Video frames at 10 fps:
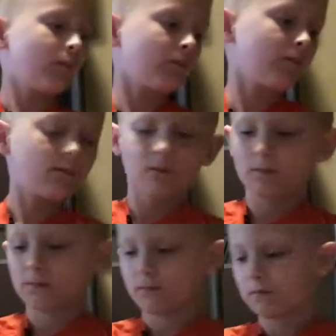
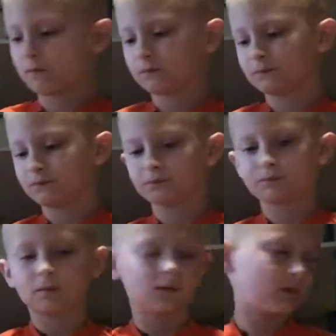No one is speaking in this clip.